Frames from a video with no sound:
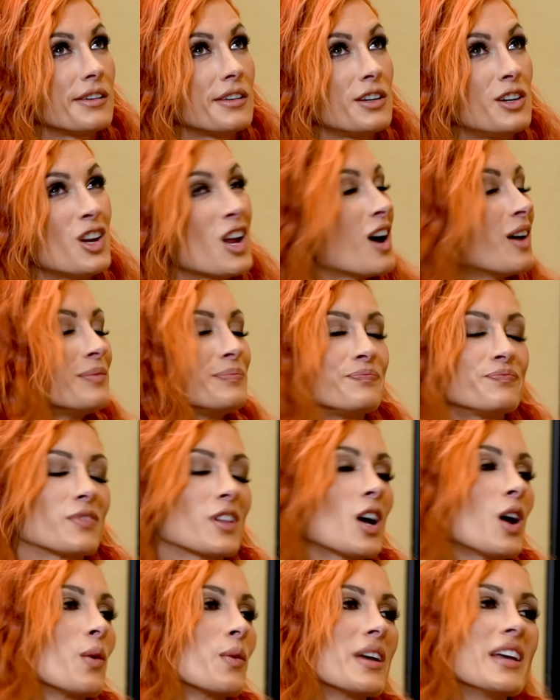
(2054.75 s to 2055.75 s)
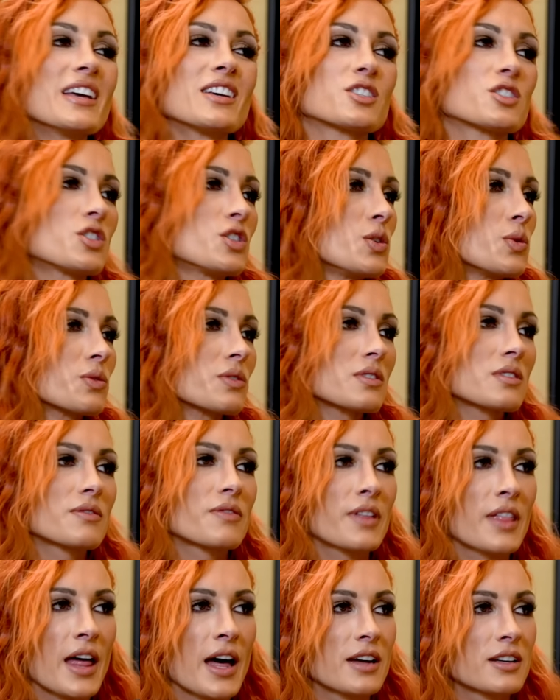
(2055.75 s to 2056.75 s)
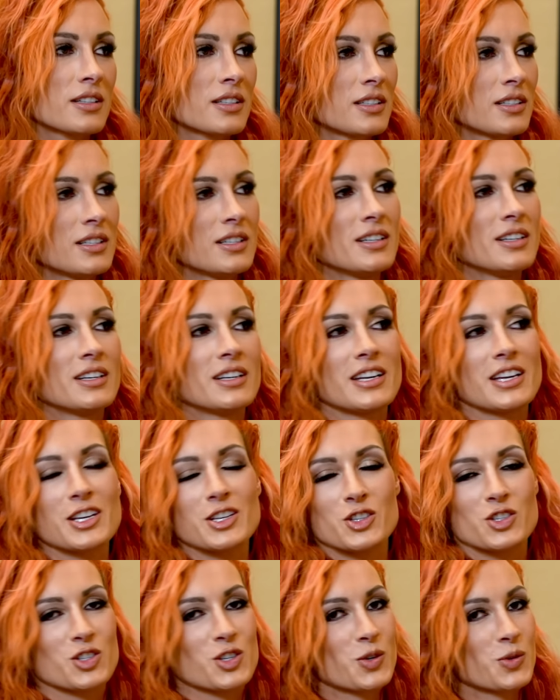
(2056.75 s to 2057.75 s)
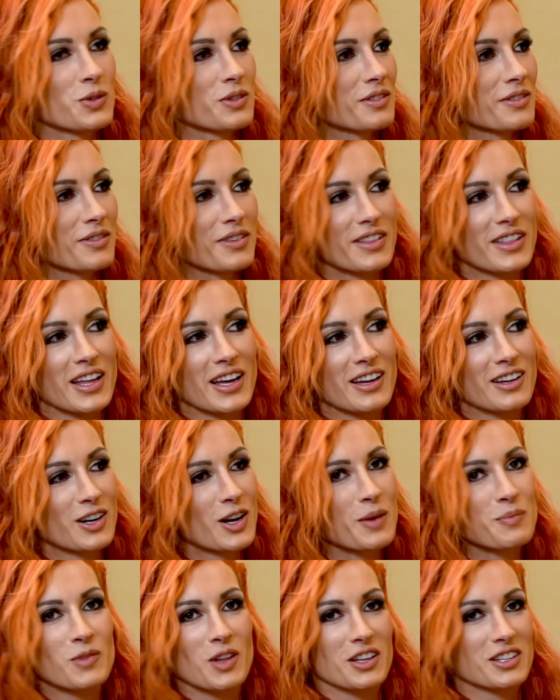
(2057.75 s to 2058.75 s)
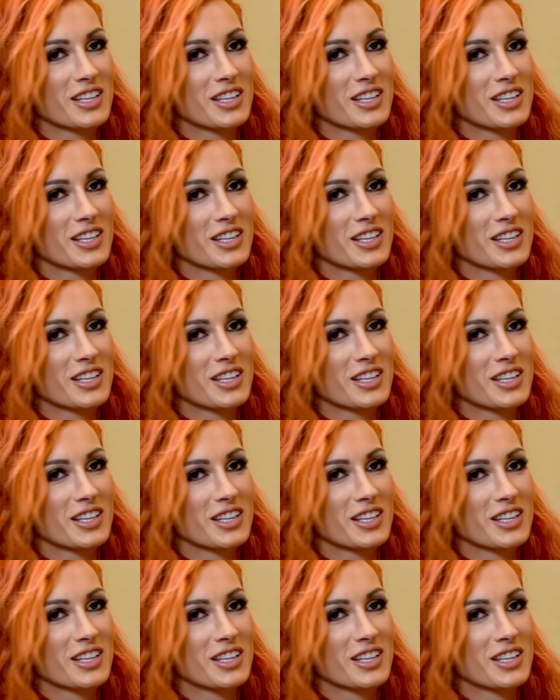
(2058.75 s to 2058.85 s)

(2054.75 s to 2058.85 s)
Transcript: No. No, huh? he has students for that. he has students for that. And I'm not